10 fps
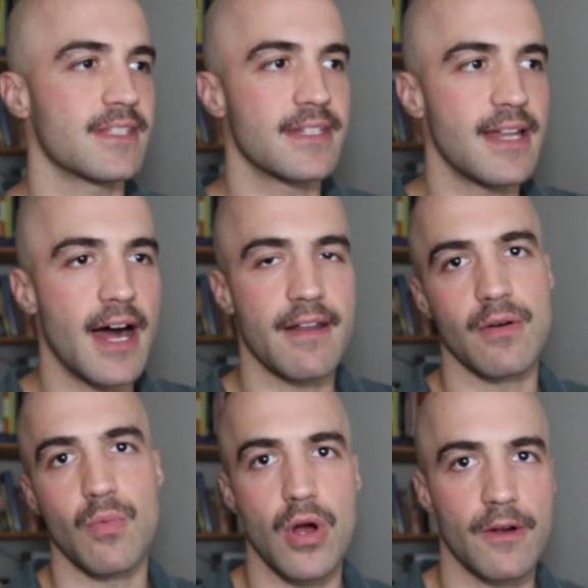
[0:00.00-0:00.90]
the start of
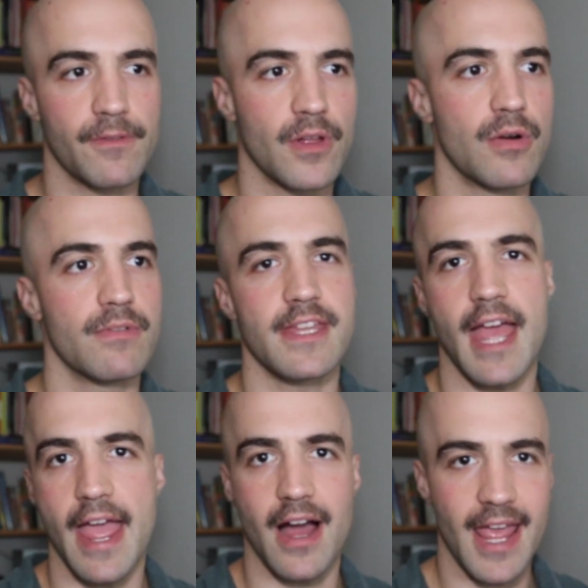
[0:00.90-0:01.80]
the workflow with the
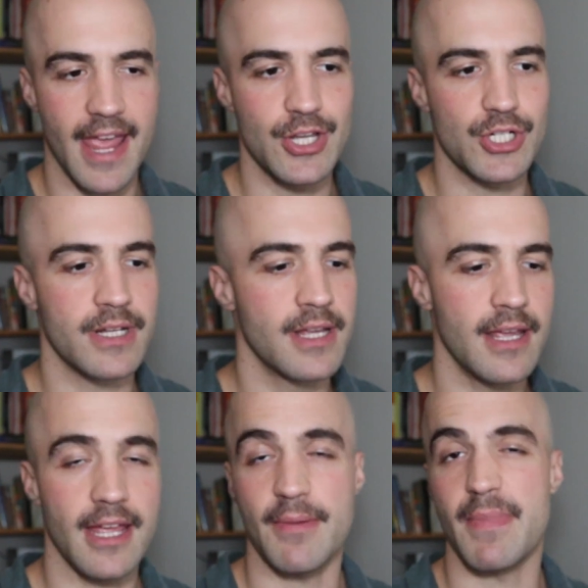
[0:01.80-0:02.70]
AI agent,
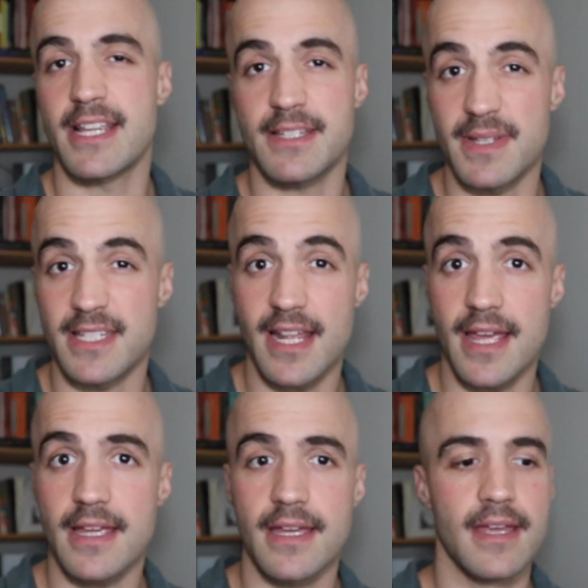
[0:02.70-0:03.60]
it makes a
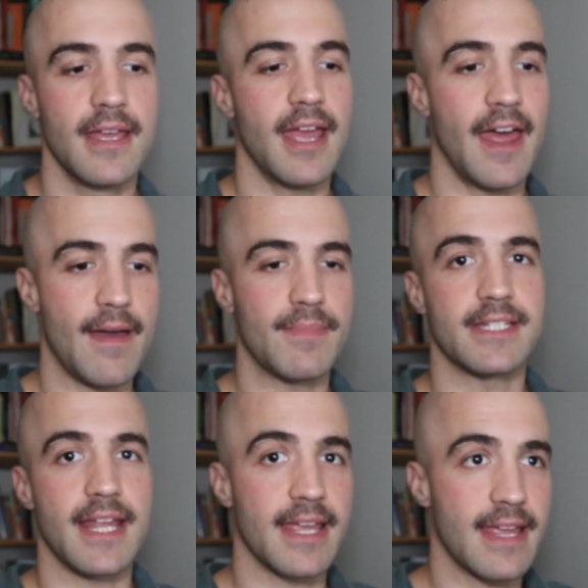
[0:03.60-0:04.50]
mistake, and that
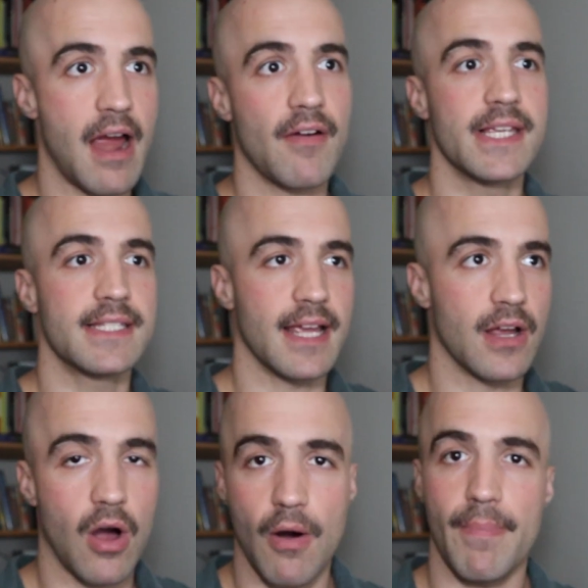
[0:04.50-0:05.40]
mistake carries and
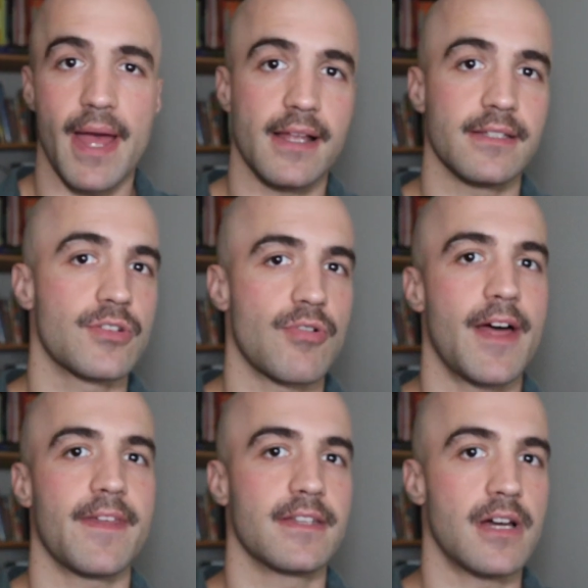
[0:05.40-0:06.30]
compounds
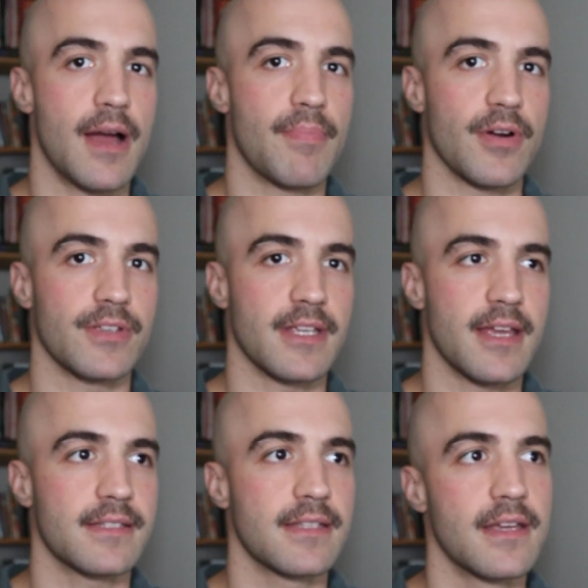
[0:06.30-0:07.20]
throughout the entire
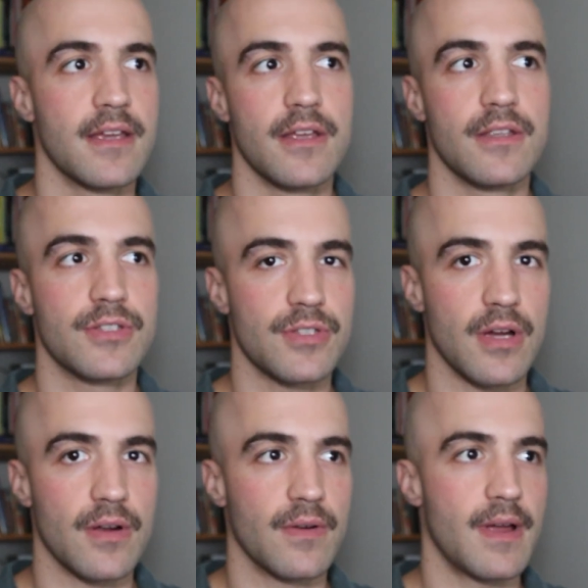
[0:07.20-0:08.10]
process.
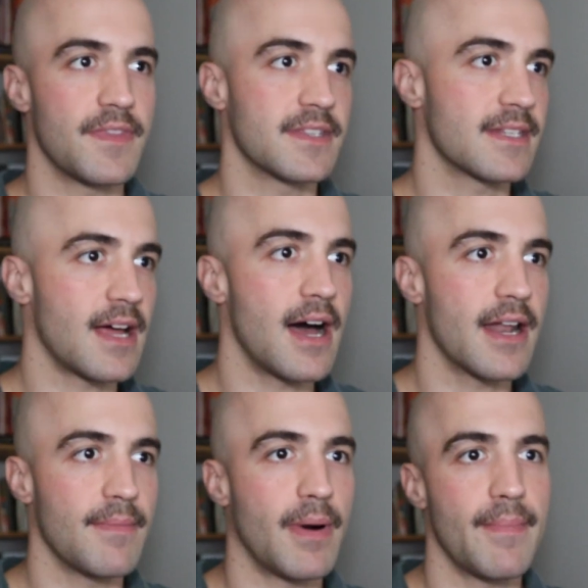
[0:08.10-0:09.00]
So at the
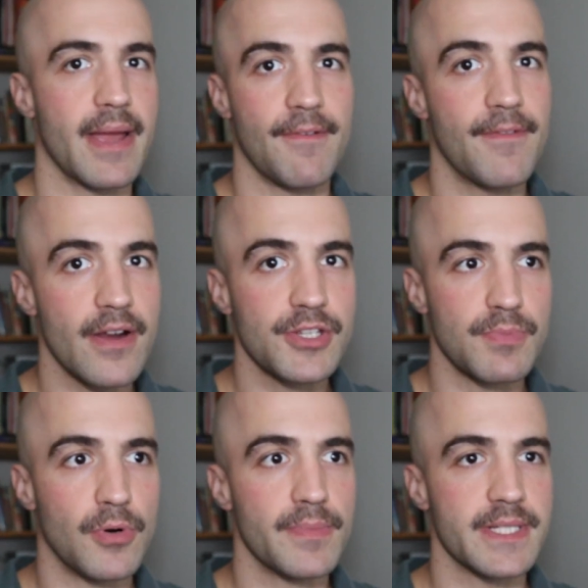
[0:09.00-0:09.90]
start, it might make a very
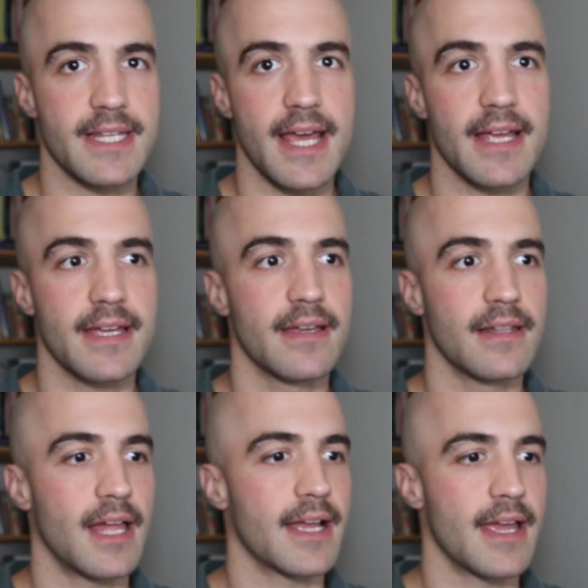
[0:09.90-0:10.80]
small mistake,
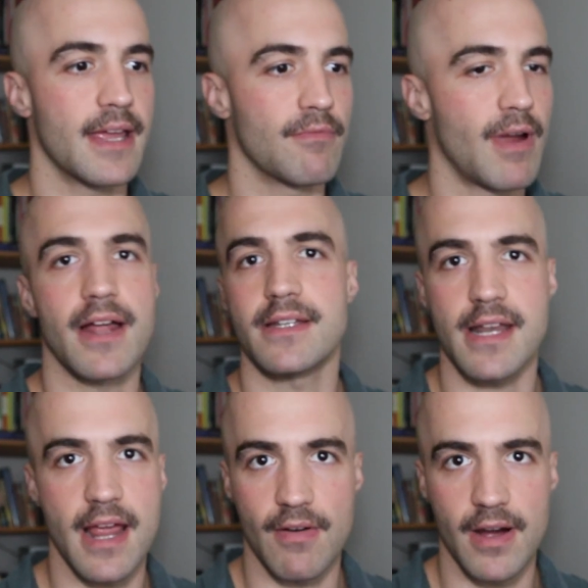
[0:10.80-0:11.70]
like a
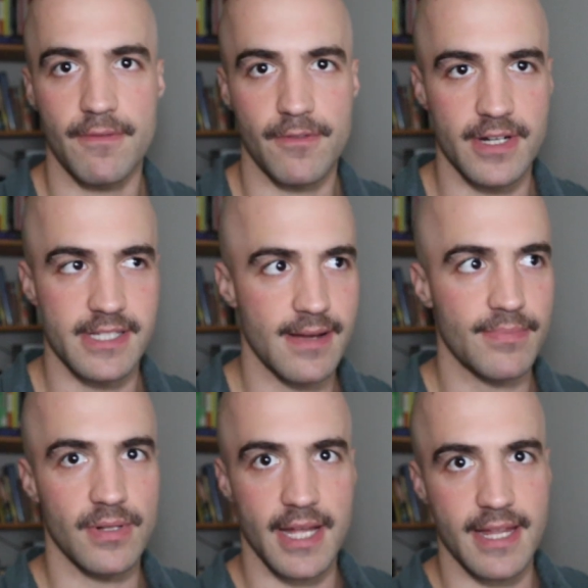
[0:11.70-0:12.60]
rounding error, for
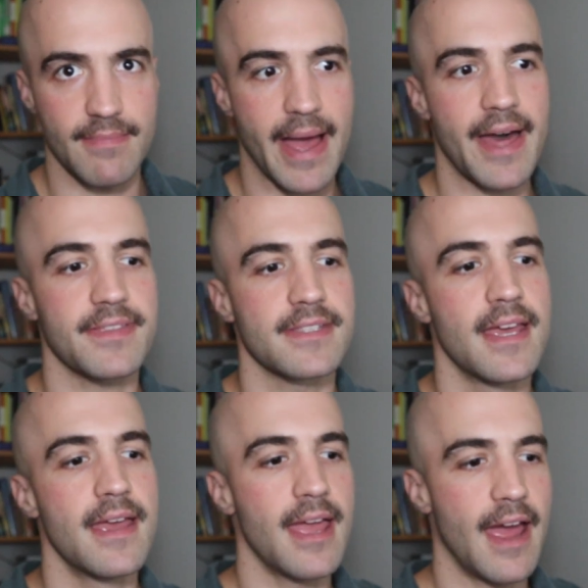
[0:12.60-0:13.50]
example, like in maths,
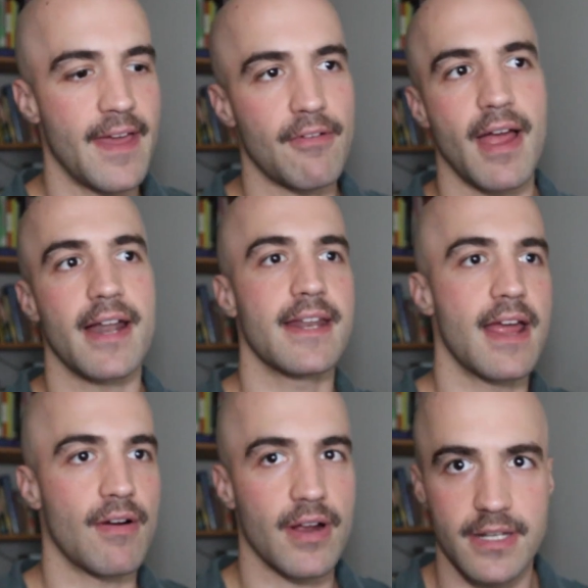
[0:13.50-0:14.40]
and that rounding
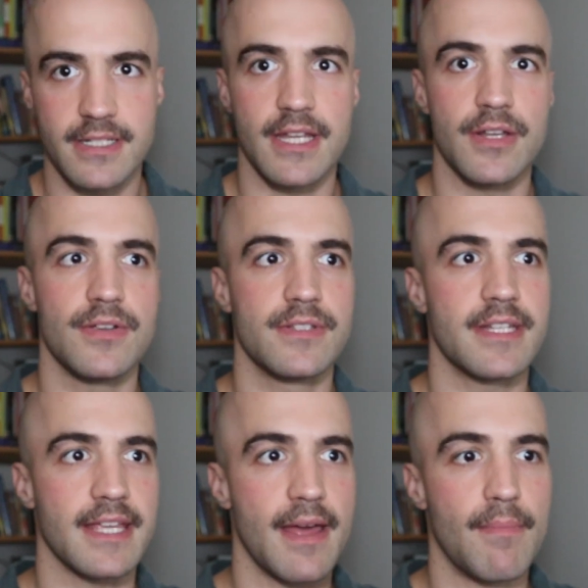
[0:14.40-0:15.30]
error continues
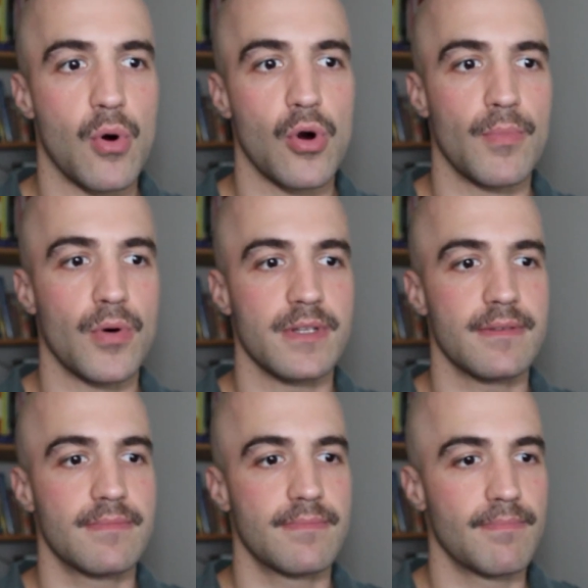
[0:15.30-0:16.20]
to get more and more
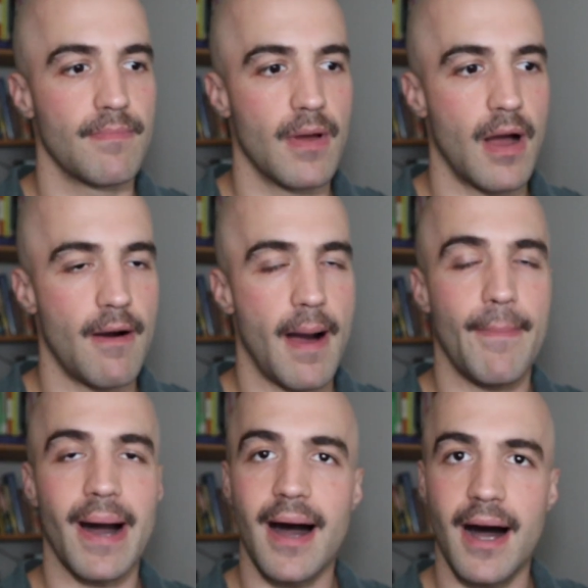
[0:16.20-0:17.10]

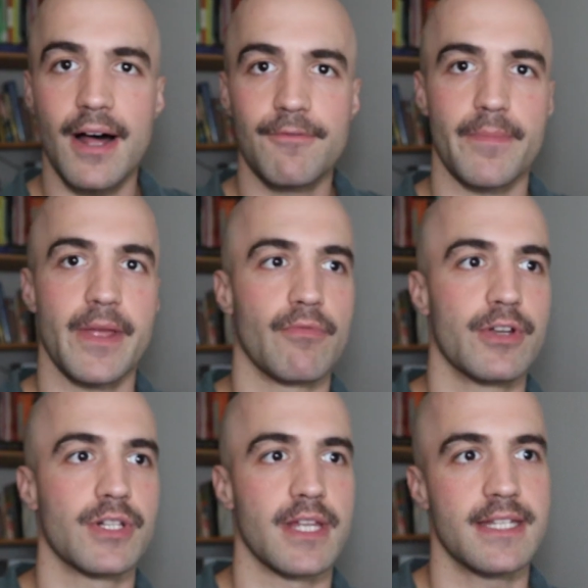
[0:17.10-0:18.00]
apart from the
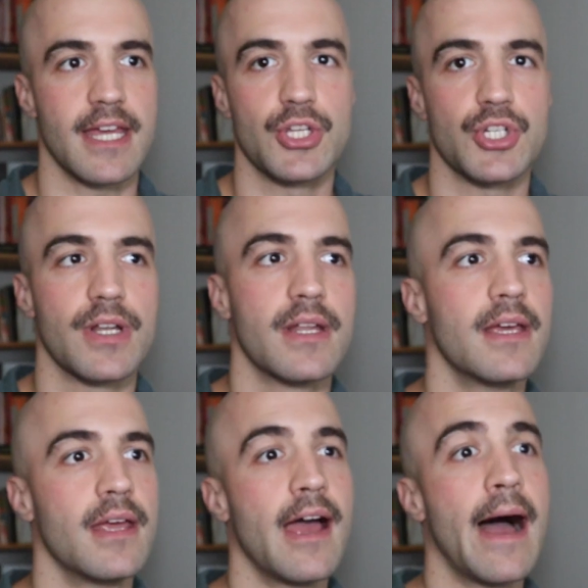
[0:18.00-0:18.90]
original intention.
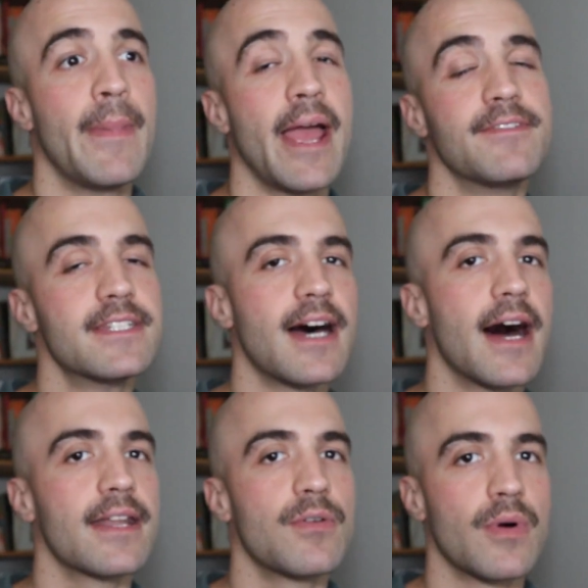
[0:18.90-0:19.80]
I may have
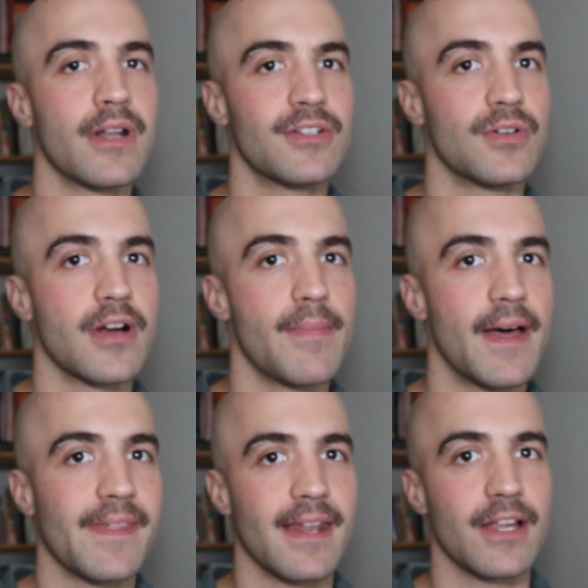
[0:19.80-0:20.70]
started and wanted to talk
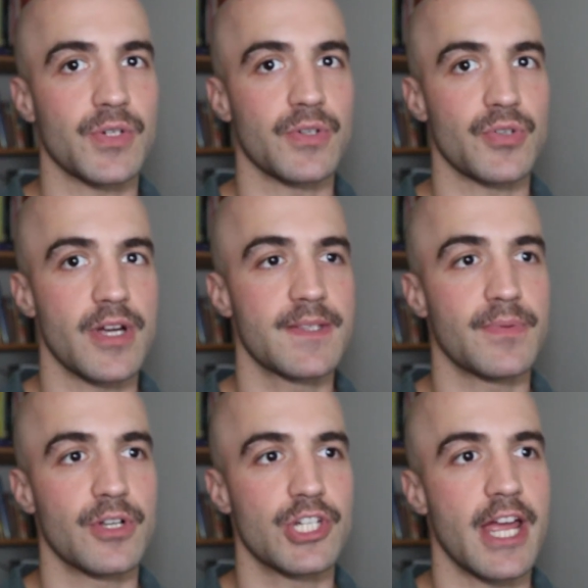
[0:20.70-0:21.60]
about the electron
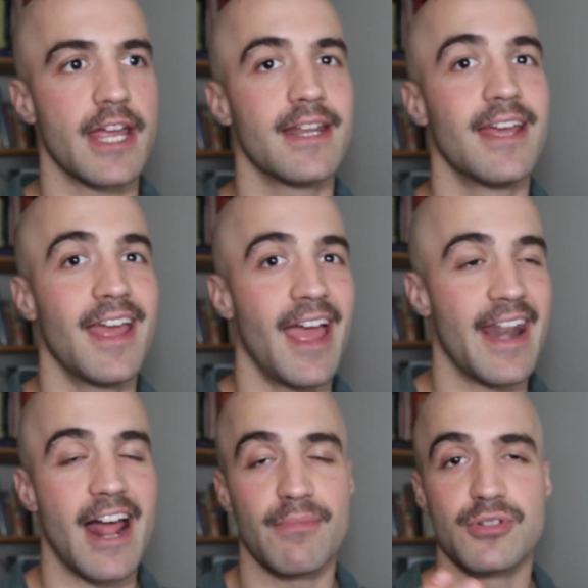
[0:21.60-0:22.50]
transport chain,
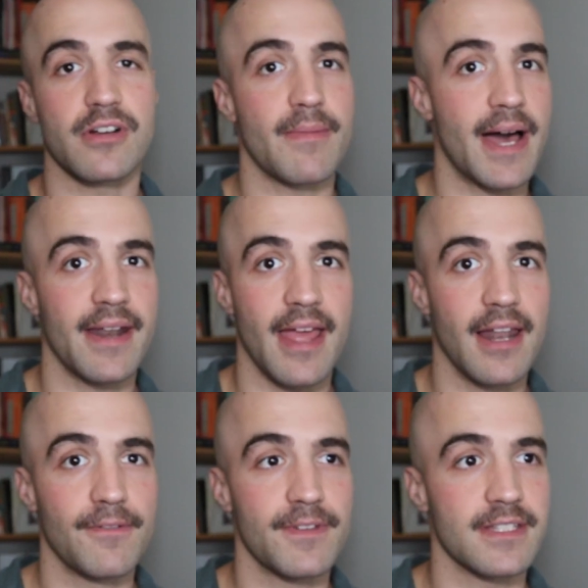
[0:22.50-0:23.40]
and now I'm talking about
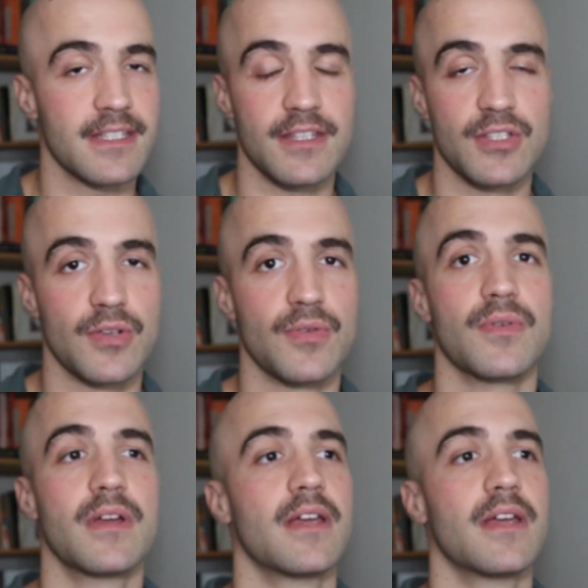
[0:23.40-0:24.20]
elephants in the zoo.